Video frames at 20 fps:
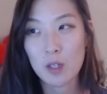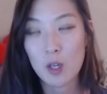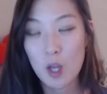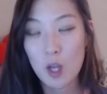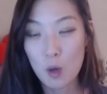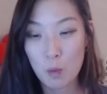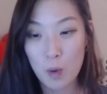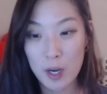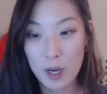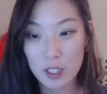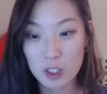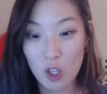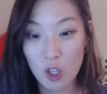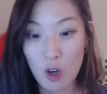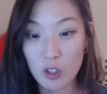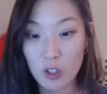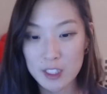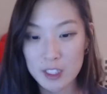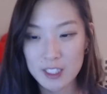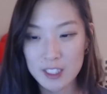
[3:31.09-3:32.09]
where it's all
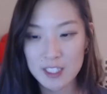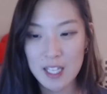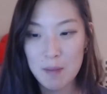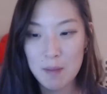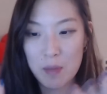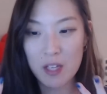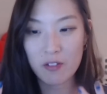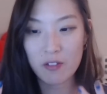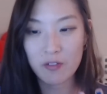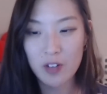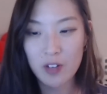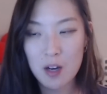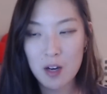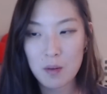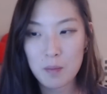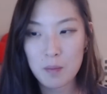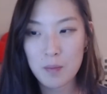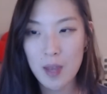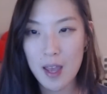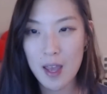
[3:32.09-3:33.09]
stemming
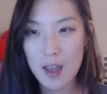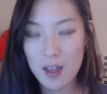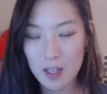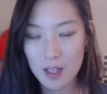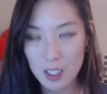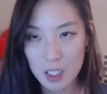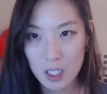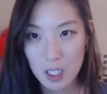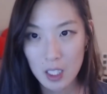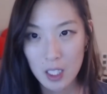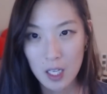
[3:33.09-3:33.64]
from and